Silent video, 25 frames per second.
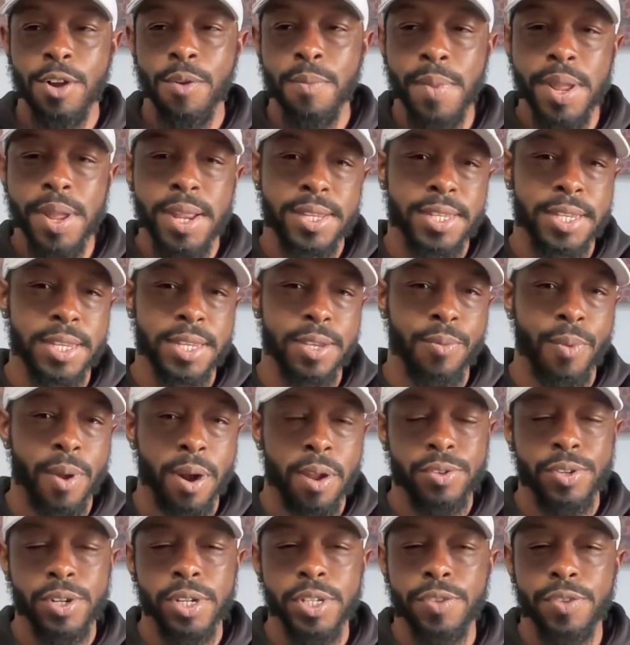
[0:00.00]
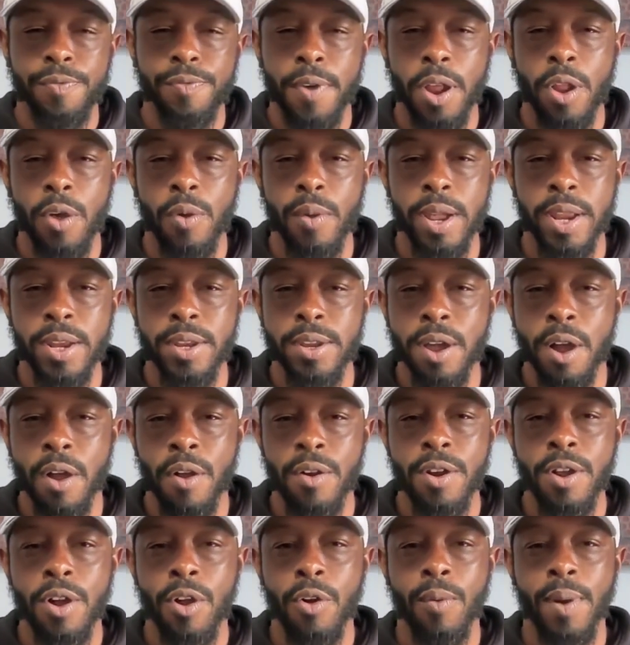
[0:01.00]
Mincey, why don't you just follow in
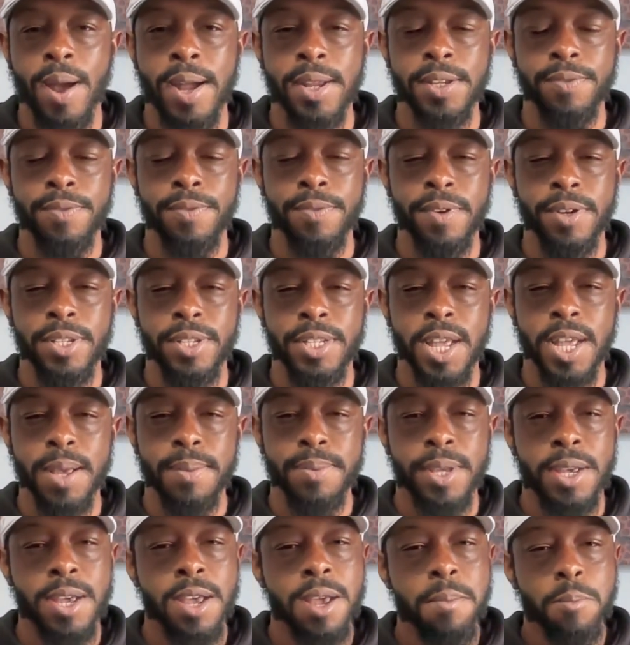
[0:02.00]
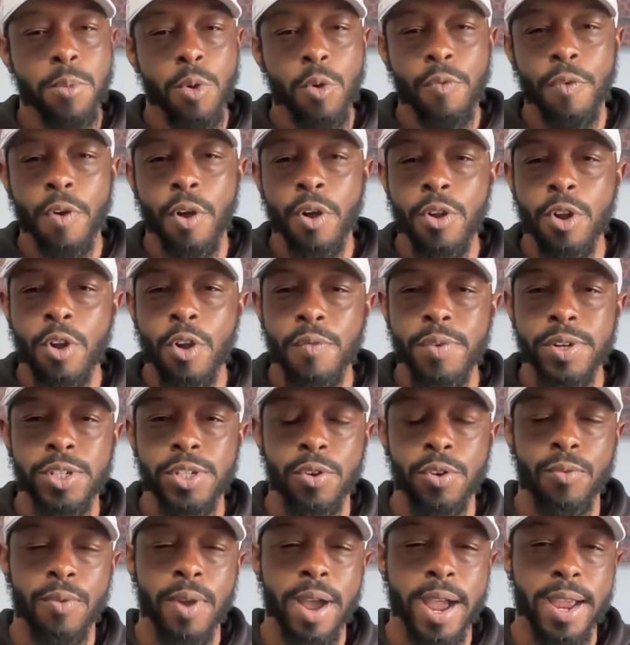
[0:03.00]
Darnell Wright's footsteps? Move on over
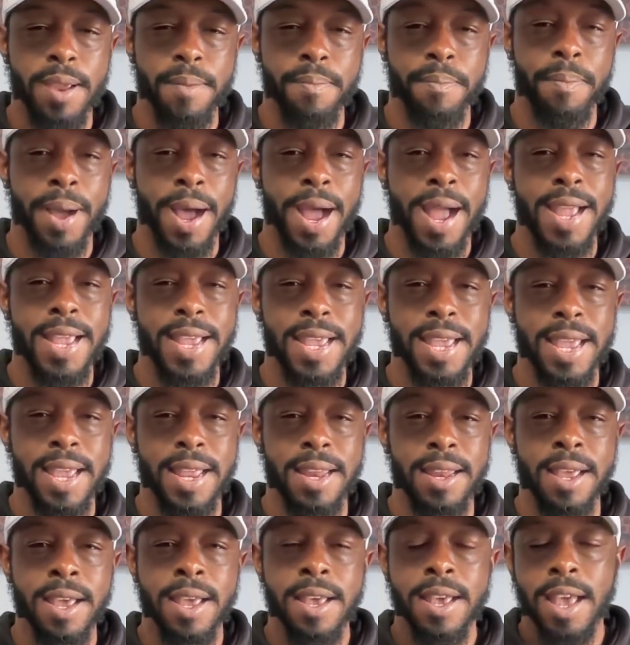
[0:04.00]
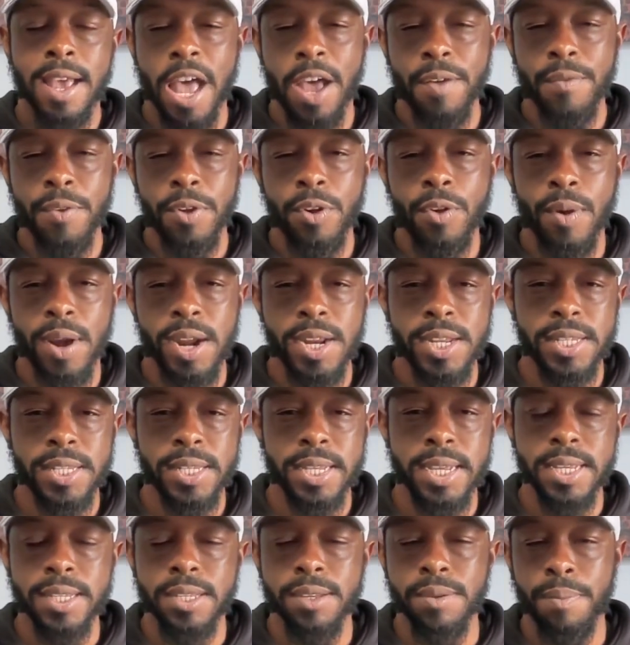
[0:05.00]
to Wright, buy in, have a great
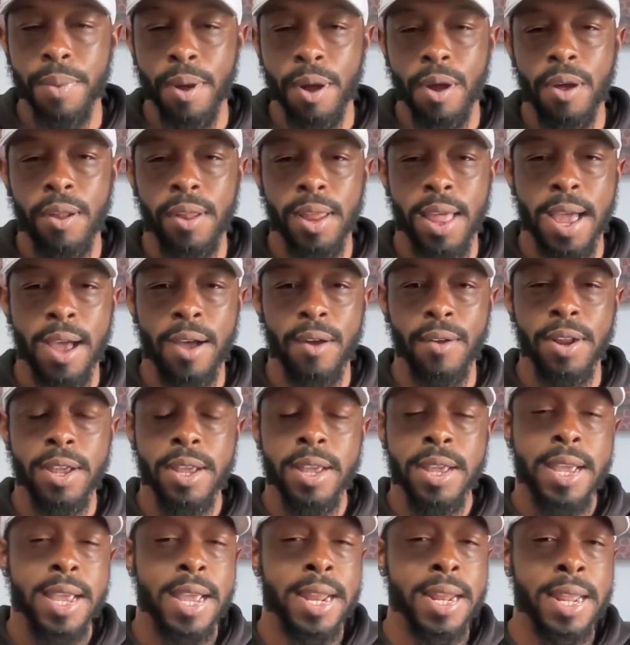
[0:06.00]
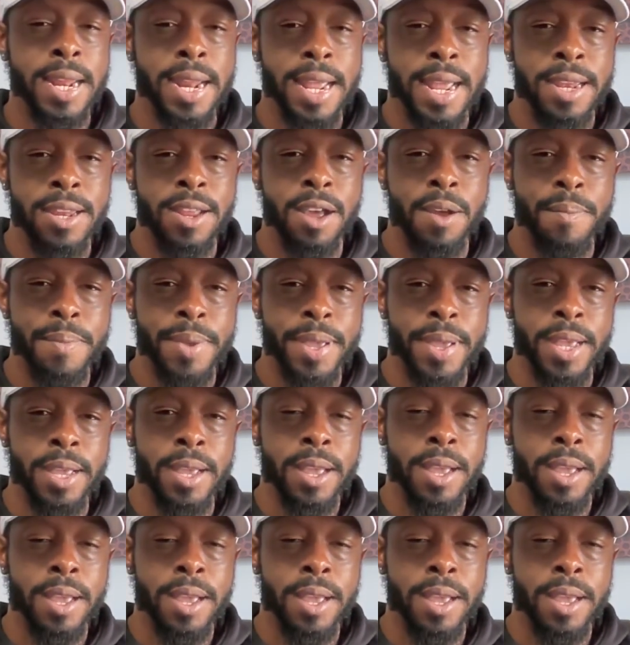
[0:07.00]
season, ball out, and then end up being,